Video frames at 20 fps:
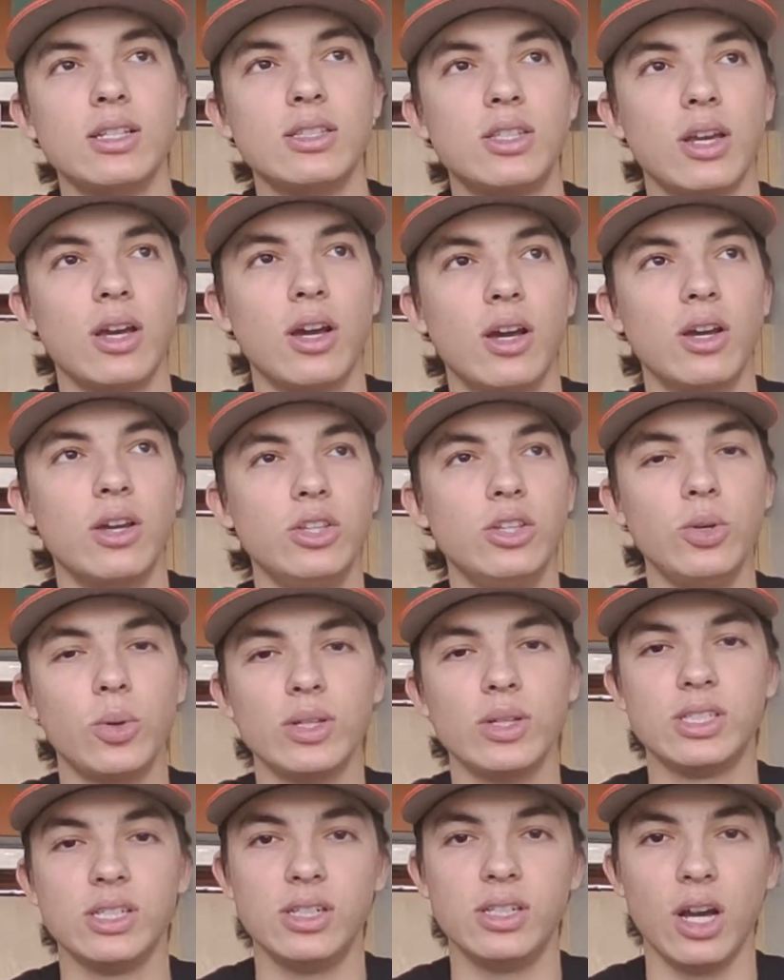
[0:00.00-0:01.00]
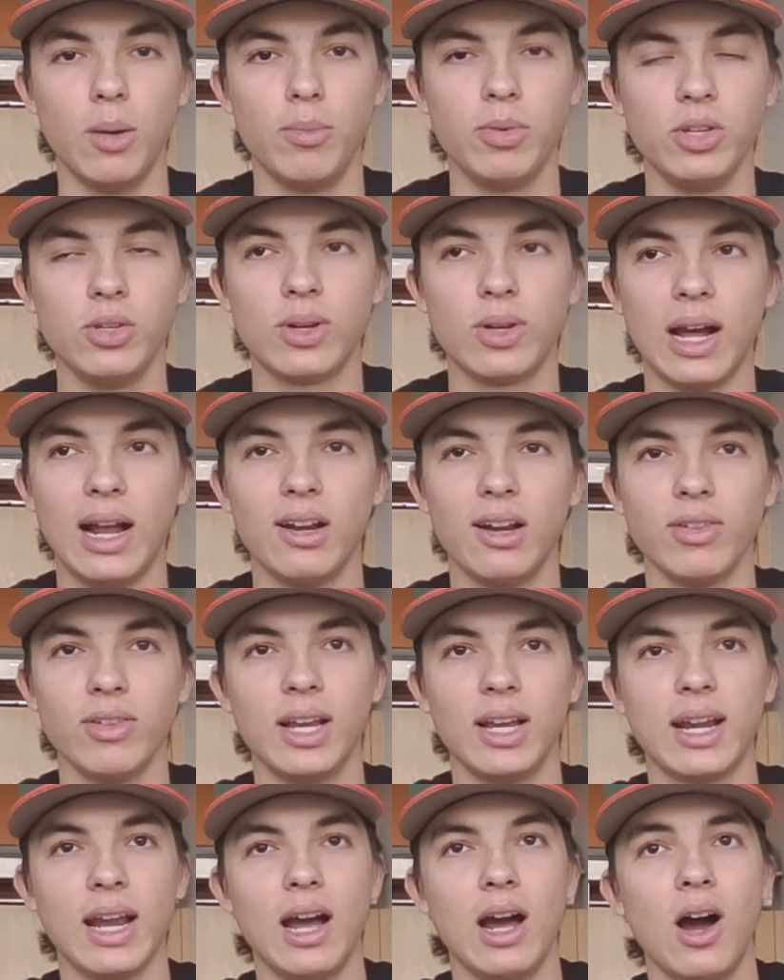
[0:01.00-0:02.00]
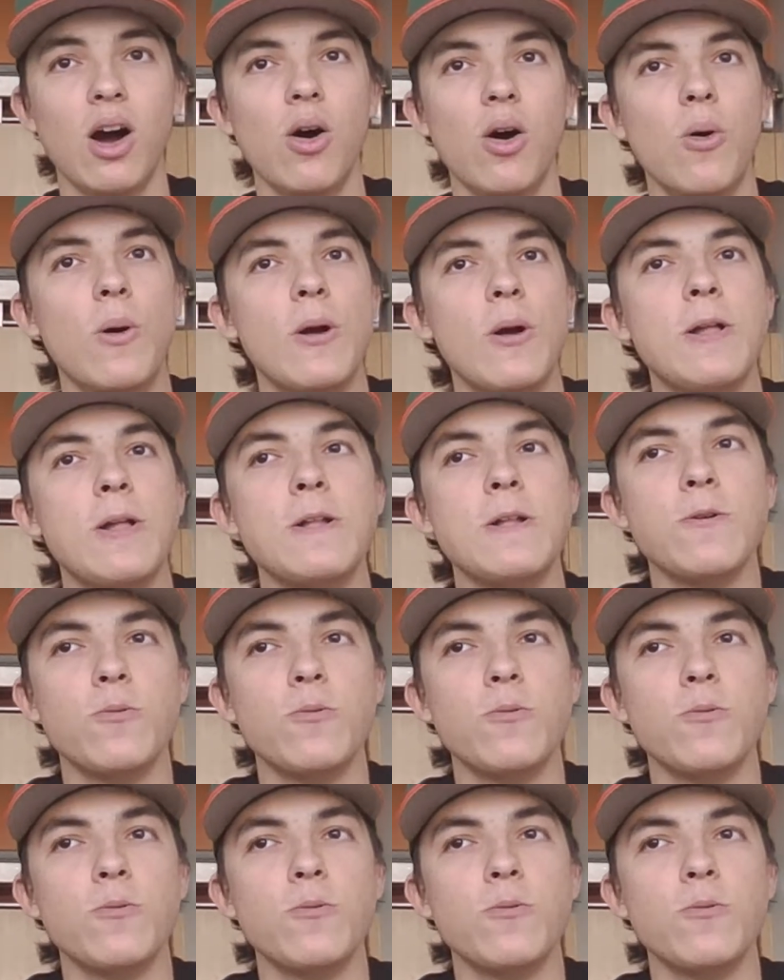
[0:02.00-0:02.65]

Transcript: to UNCW, kind of like how